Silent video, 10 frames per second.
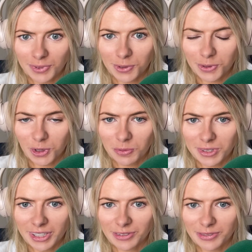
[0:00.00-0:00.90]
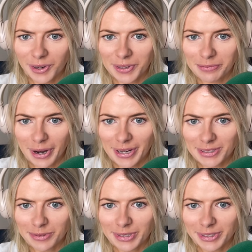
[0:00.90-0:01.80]
The Gold Cup has kind of fallen
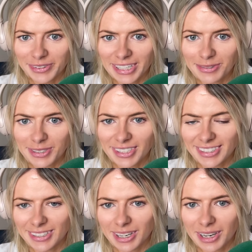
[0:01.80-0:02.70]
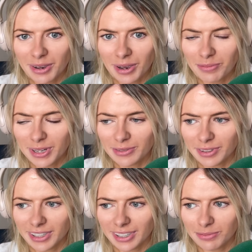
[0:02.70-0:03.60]
apart a bit already, which is a bit
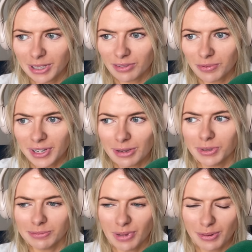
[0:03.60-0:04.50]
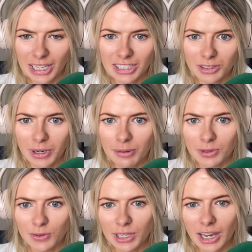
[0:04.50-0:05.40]
of a pity. But maybe that's just what
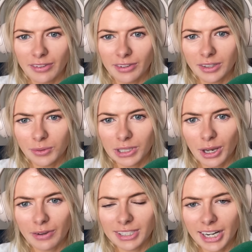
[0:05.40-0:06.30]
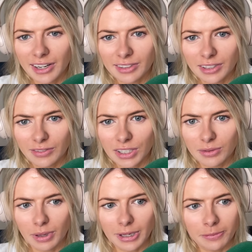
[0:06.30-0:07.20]
happens when you have a star in the
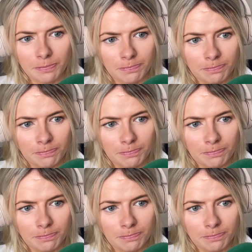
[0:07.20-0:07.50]
division, maybe.